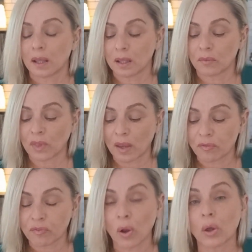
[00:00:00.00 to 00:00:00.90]
If they
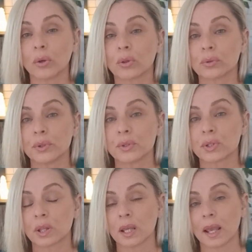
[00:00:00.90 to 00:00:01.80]
follow through
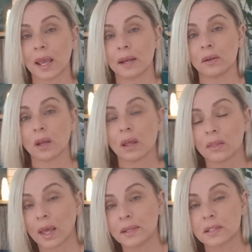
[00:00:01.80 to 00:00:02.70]
to the end,
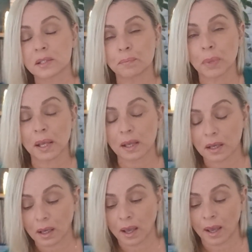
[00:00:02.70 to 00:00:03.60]
they
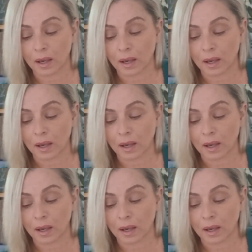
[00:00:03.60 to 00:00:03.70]
speak.